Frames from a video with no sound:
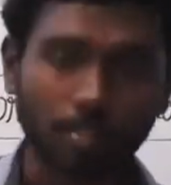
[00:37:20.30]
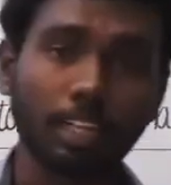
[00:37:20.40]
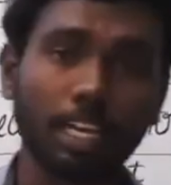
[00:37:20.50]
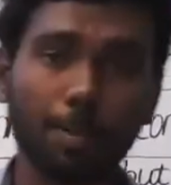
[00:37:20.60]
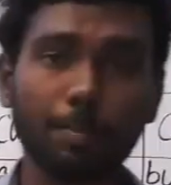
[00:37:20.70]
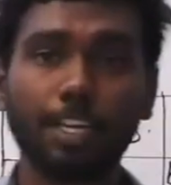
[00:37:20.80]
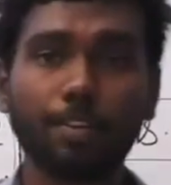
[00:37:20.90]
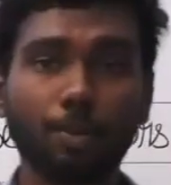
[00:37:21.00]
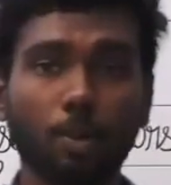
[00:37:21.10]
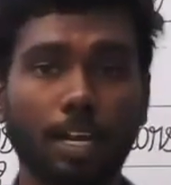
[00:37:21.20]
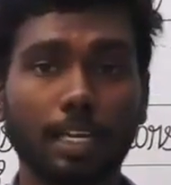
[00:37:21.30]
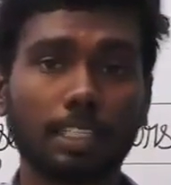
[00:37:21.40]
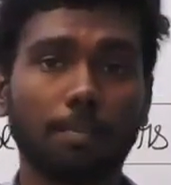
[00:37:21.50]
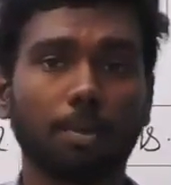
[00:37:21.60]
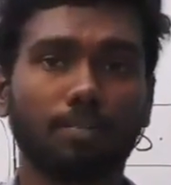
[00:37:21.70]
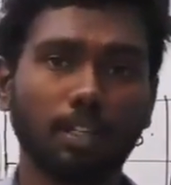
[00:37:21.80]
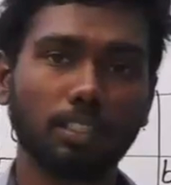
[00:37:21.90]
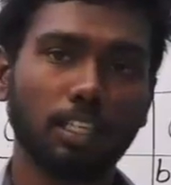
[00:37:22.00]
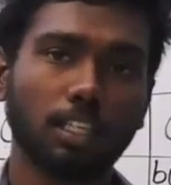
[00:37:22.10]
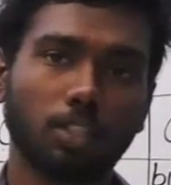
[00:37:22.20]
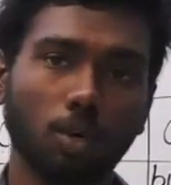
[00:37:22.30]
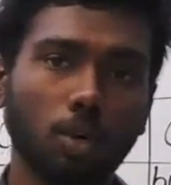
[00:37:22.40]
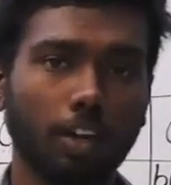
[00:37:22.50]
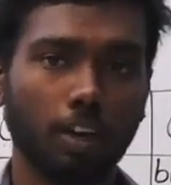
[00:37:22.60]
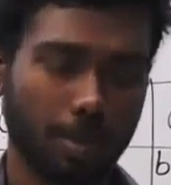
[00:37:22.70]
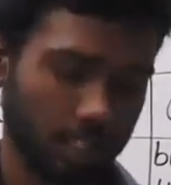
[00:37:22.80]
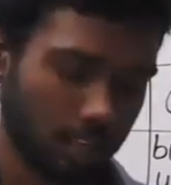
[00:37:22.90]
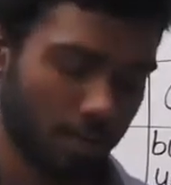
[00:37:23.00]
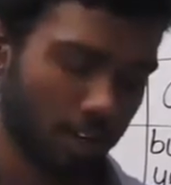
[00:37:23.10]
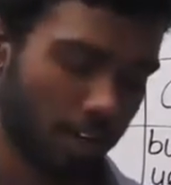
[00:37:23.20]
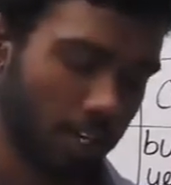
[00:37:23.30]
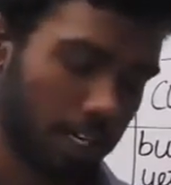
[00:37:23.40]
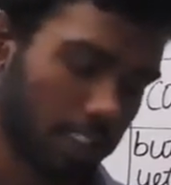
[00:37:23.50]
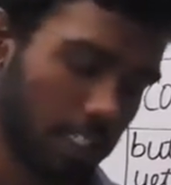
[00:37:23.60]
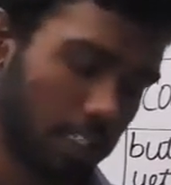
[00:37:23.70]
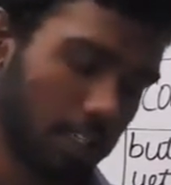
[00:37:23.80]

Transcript: Let me give you an example first, so it will be easy for you to understand.